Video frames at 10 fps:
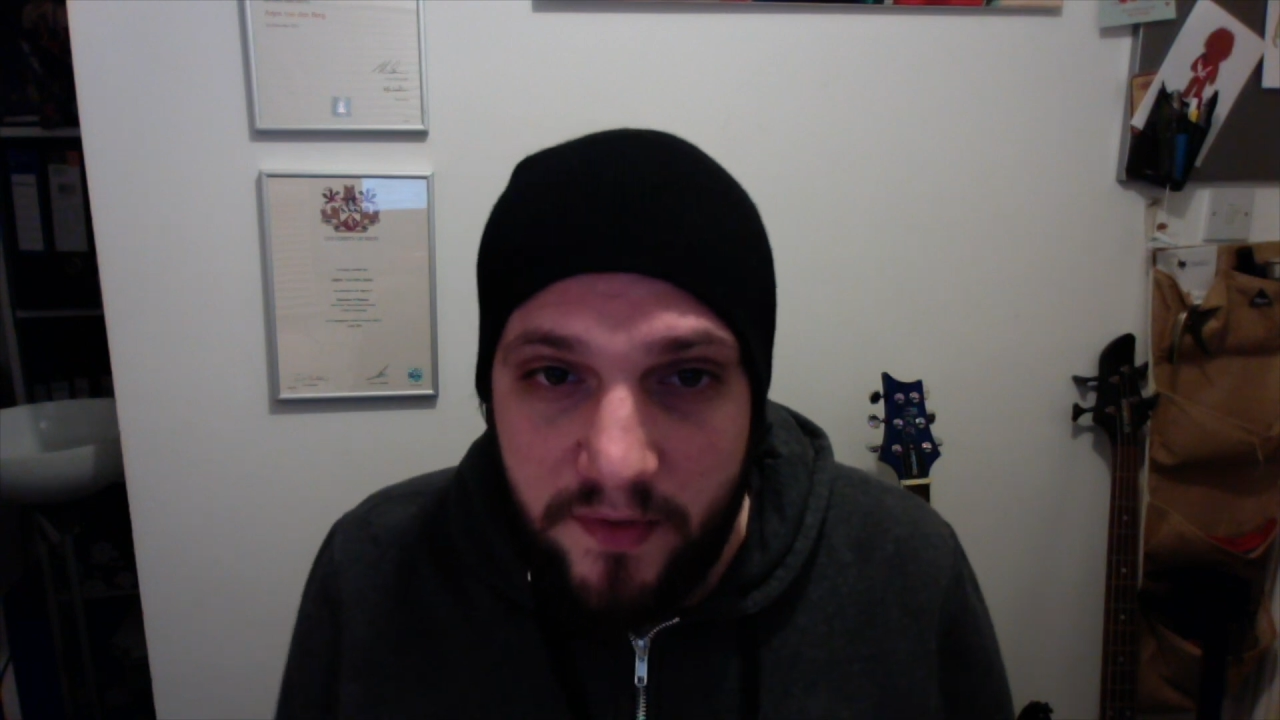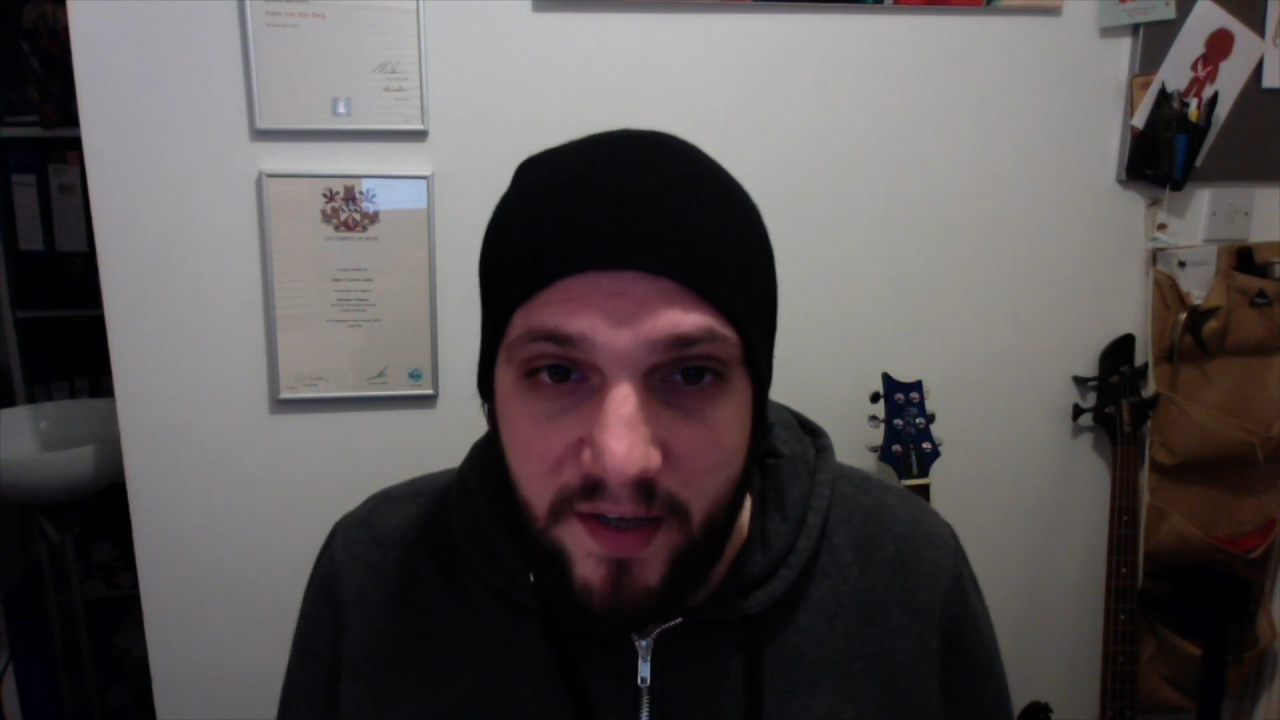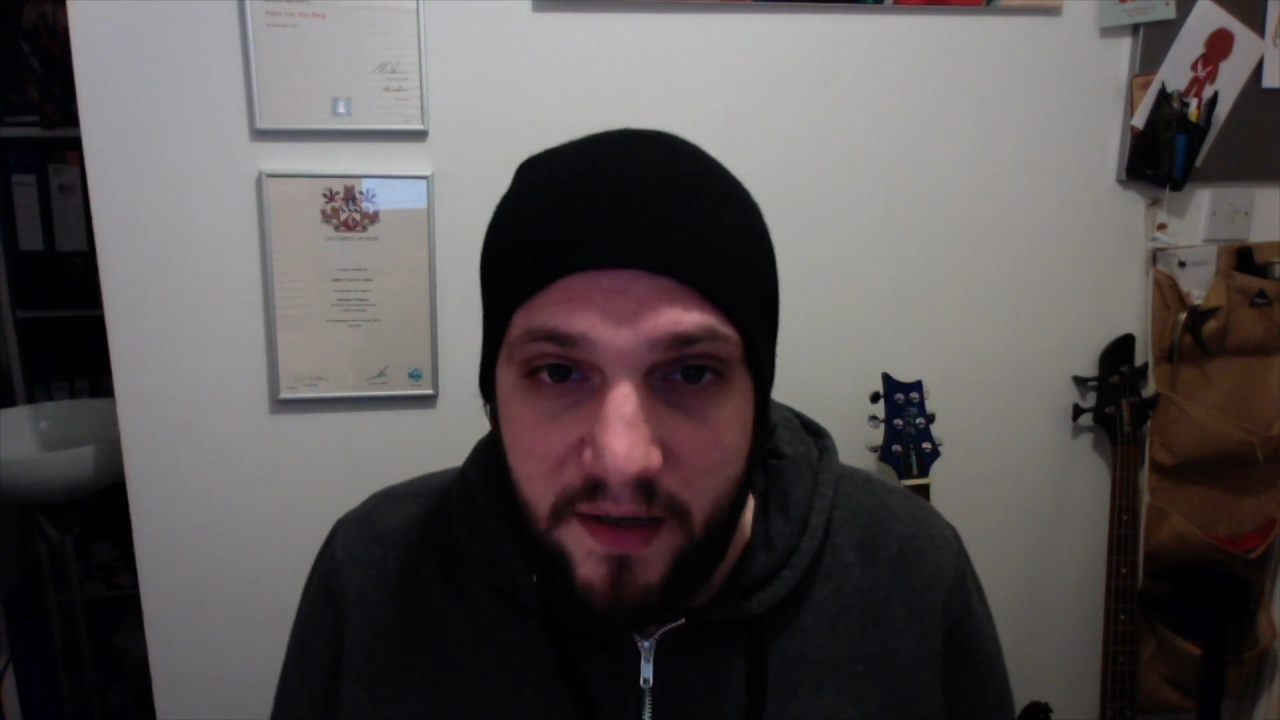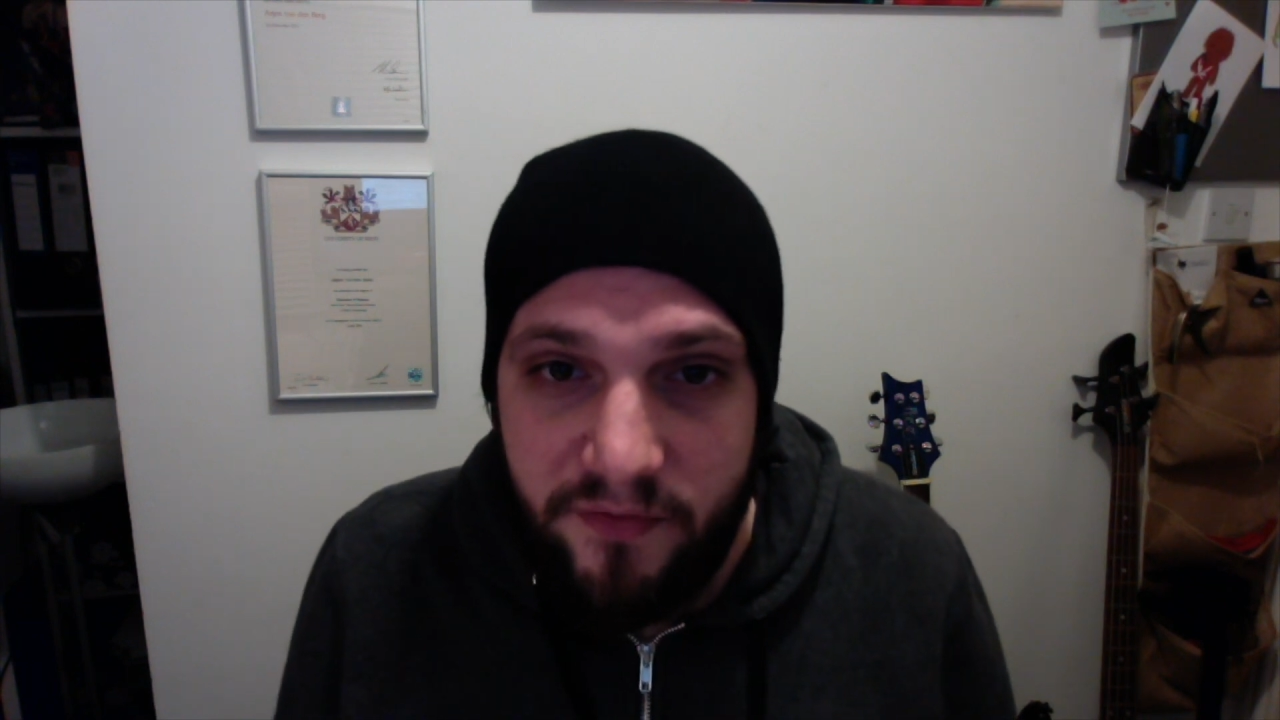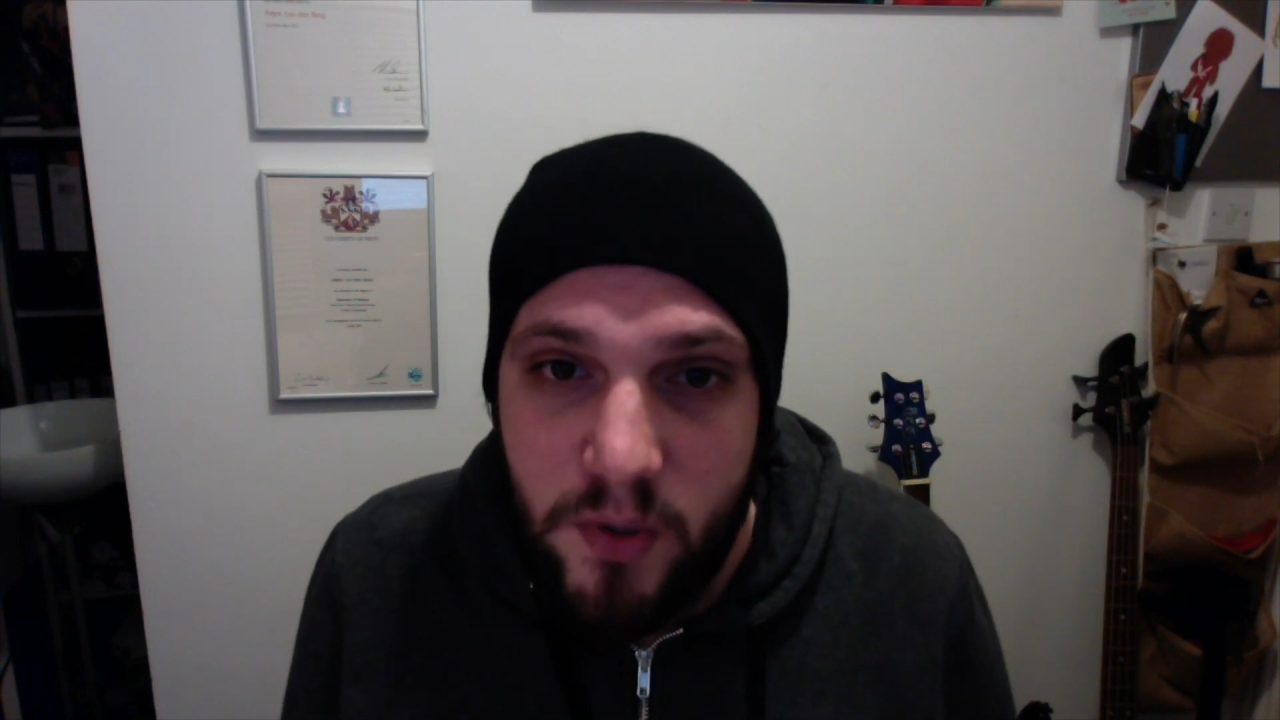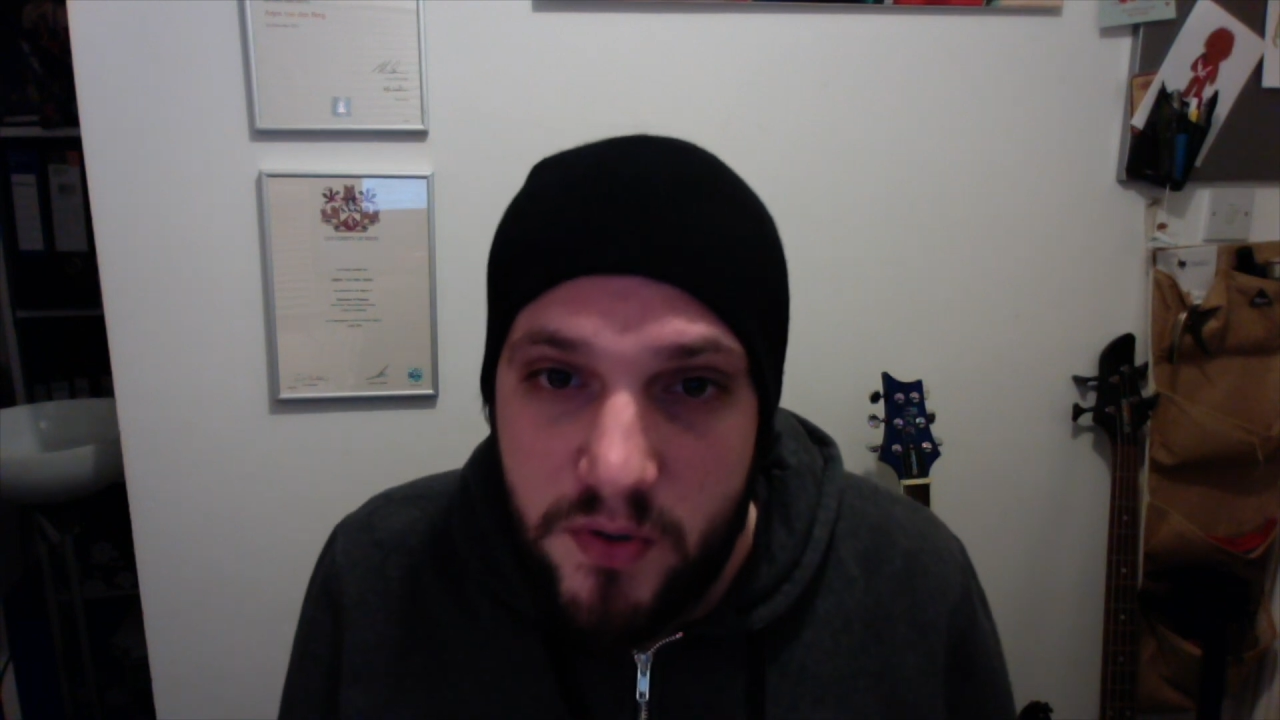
take a few